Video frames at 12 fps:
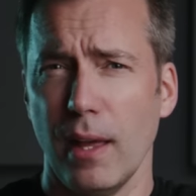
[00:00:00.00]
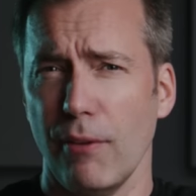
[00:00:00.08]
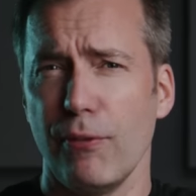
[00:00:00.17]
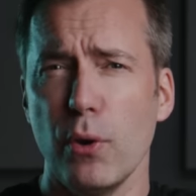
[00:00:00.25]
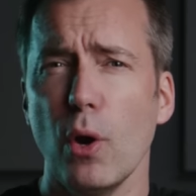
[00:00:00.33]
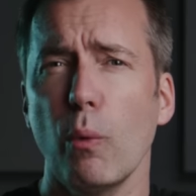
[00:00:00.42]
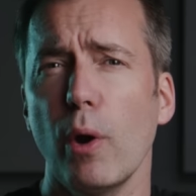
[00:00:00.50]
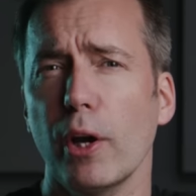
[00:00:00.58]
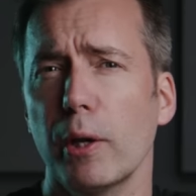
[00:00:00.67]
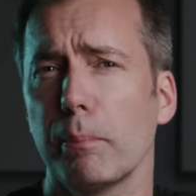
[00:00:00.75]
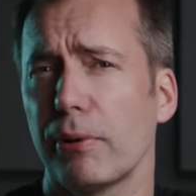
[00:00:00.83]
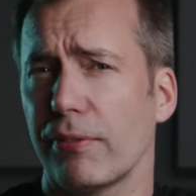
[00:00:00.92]
If you are
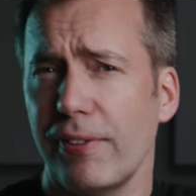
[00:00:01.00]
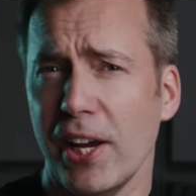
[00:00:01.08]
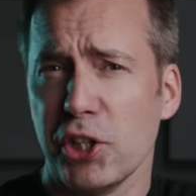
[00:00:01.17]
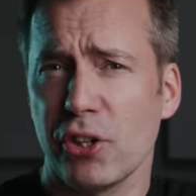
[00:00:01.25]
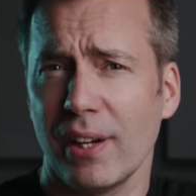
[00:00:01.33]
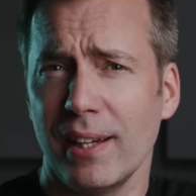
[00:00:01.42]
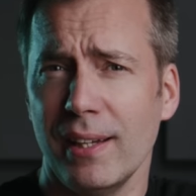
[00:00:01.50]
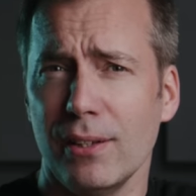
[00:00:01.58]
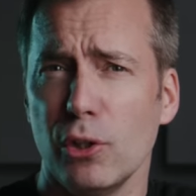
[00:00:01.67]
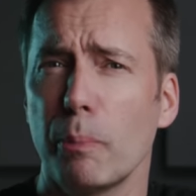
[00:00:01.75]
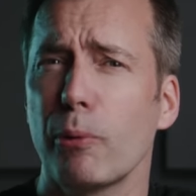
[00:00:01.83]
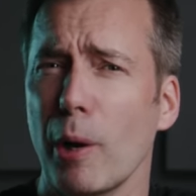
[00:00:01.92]
working professionally,
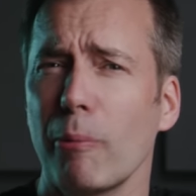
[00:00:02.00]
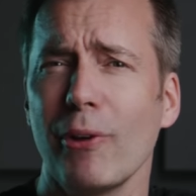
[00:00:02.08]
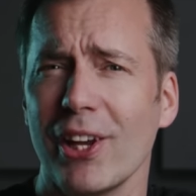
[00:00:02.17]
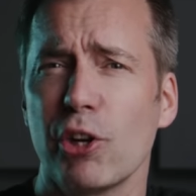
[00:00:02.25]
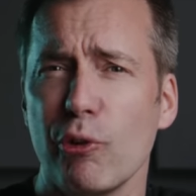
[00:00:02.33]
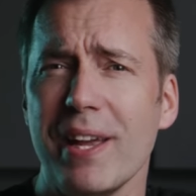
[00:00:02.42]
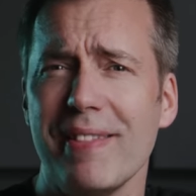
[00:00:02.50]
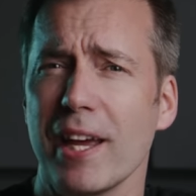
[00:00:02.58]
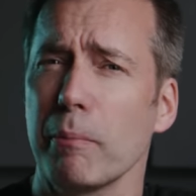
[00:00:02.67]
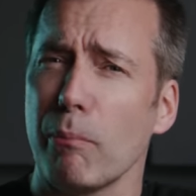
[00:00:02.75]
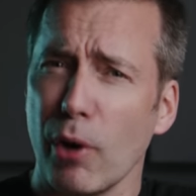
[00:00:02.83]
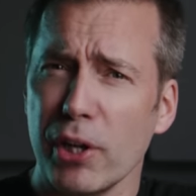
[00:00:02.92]
you probably agree
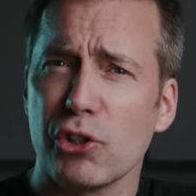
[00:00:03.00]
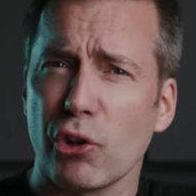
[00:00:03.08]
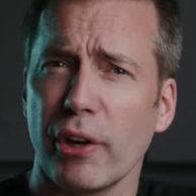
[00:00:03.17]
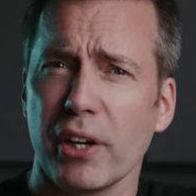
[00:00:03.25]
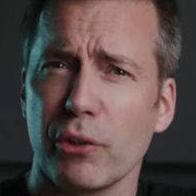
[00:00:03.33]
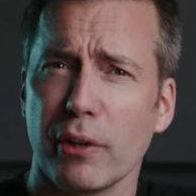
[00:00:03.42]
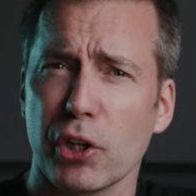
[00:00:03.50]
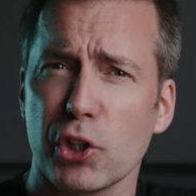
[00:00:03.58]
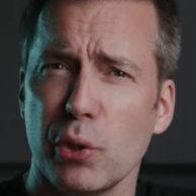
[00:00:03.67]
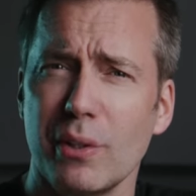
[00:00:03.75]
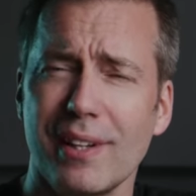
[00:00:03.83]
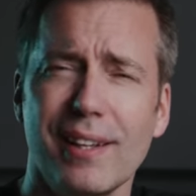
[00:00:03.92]
that monitoring during a
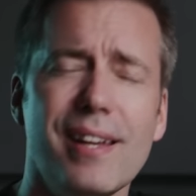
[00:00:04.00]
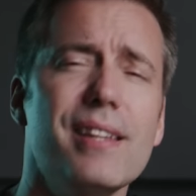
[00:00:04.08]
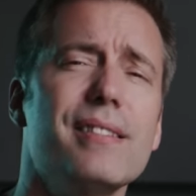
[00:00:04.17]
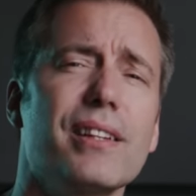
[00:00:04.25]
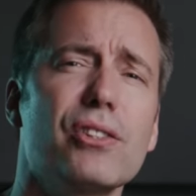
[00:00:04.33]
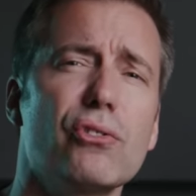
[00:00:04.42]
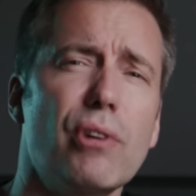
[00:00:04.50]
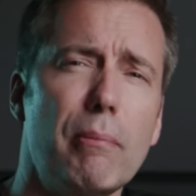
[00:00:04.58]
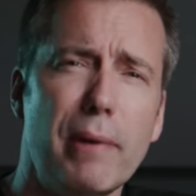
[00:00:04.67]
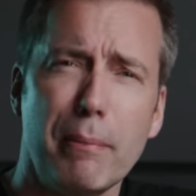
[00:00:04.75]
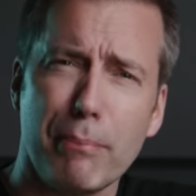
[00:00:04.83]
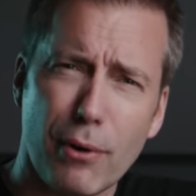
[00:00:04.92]
shoot is
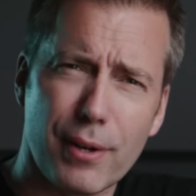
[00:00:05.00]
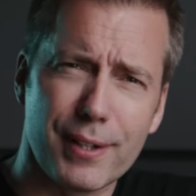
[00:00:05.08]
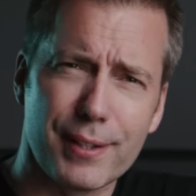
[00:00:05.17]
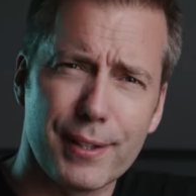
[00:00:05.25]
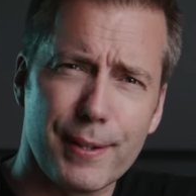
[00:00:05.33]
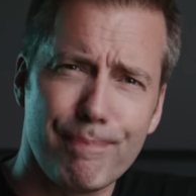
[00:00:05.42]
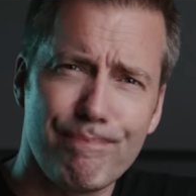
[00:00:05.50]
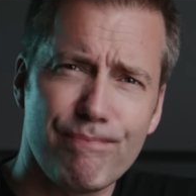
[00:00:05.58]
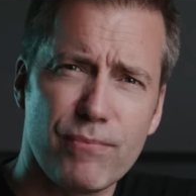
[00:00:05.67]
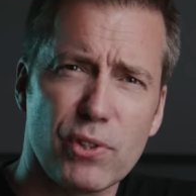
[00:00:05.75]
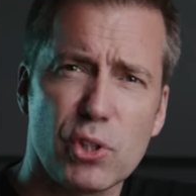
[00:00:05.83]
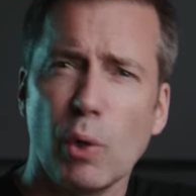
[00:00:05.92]
extremely important.
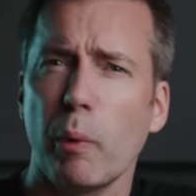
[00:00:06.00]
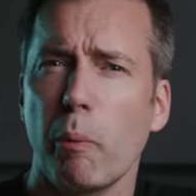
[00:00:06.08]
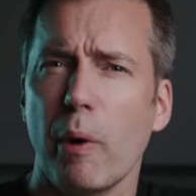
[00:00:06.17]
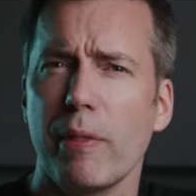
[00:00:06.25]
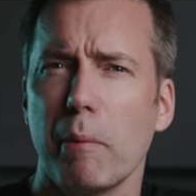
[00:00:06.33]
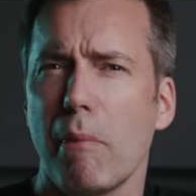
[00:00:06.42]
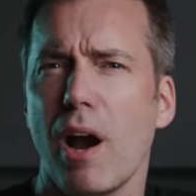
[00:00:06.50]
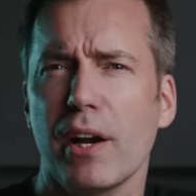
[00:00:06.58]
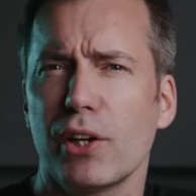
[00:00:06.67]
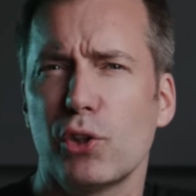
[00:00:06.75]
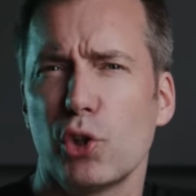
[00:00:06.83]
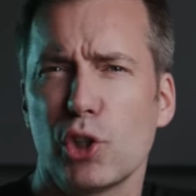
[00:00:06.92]
So we were in the
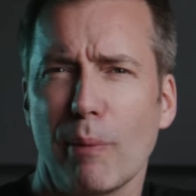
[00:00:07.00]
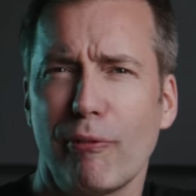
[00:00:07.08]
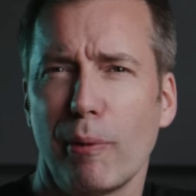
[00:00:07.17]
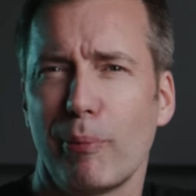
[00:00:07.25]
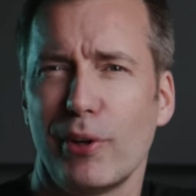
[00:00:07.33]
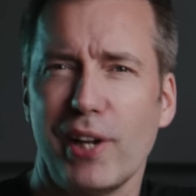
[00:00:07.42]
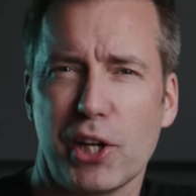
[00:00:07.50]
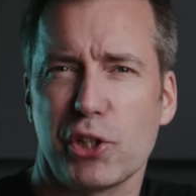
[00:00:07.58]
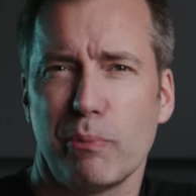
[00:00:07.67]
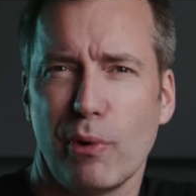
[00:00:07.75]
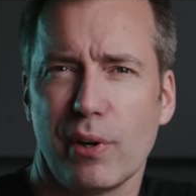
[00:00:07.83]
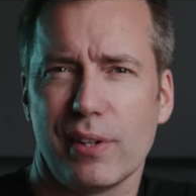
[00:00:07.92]
market to shop for a
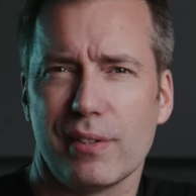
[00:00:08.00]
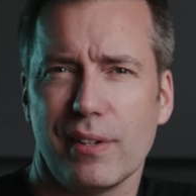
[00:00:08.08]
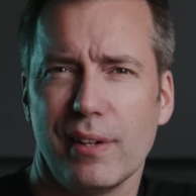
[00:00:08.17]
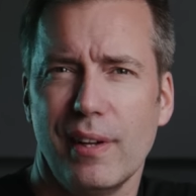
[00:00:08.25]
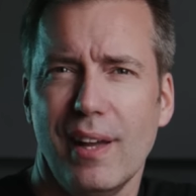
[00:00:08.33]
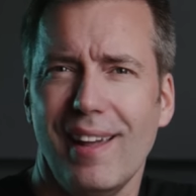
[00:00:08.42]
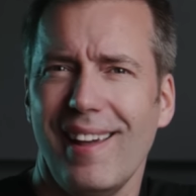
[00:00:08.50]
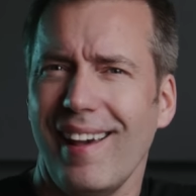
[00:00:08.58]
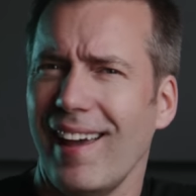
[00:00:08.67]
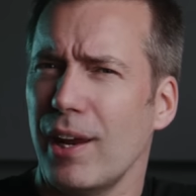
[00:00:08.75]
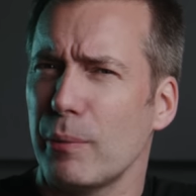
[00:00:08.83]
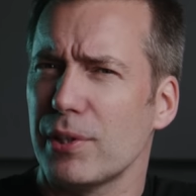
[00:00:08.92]
production monitor,
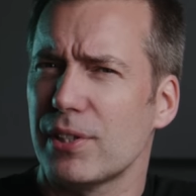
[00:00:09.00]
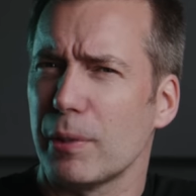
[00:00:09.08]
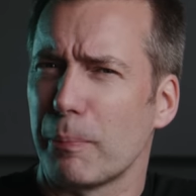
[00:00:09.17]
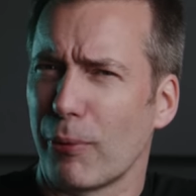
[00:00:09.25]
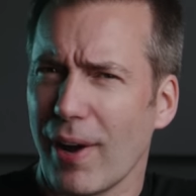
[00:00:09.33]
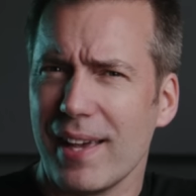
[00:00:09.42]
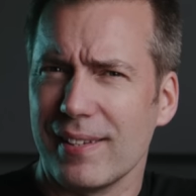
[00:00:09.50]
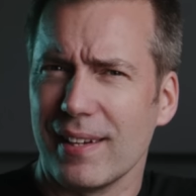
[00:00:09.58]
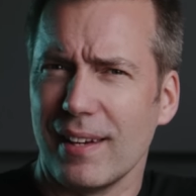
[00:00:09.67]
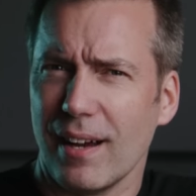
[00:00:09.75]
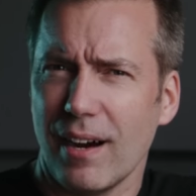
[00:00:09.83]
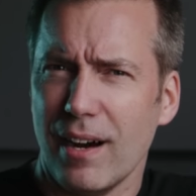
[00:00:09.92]
and it was
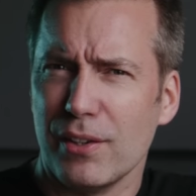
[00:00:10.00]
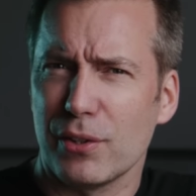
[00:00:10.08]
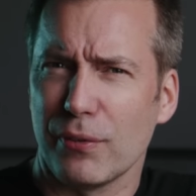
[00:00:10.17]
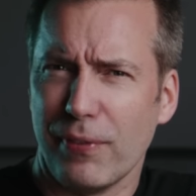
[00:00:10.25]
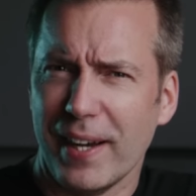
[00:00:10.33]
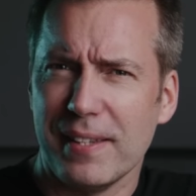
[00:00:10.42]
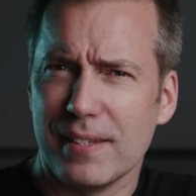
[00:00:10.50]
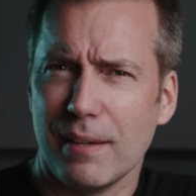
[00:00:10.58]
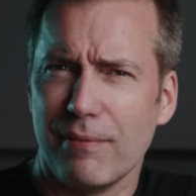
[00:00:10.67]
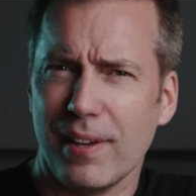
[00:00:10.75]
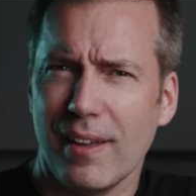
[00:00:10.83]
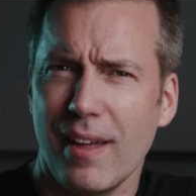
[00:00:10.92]
surprisingly hard to find
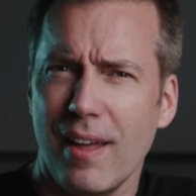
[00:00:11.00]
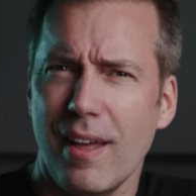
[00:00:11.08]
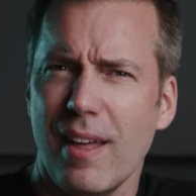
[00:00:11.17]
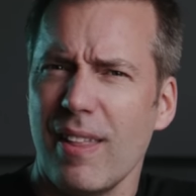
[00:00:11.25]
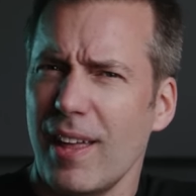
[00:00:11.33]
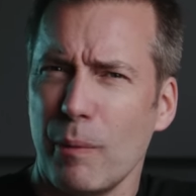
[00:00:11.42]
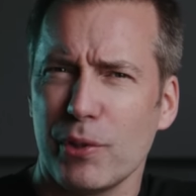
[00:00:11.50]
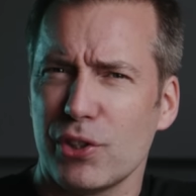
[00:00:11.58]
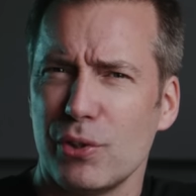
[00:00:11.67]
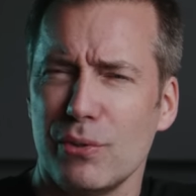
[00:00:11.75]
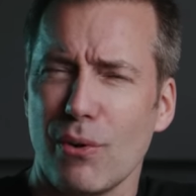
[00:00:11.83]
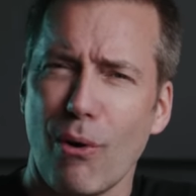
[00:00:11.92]
something that would
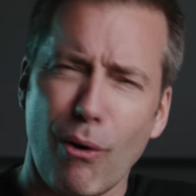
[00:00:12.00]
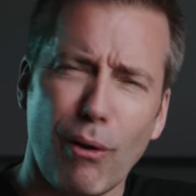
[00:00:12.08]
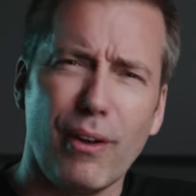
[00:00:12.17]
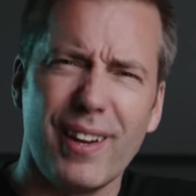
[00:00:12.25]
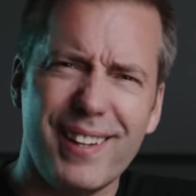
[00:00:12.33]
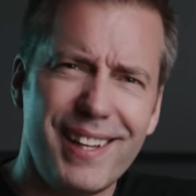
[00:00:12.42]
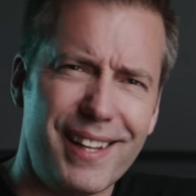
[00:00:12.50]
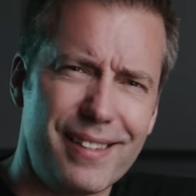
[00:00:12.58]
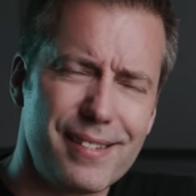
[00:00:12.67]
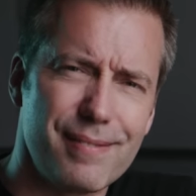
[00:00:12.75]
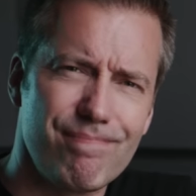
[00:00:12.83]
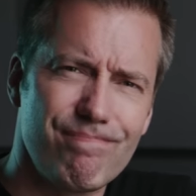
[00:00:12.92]
suit all our
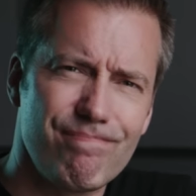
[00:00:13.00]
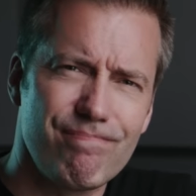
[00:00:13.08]
needs.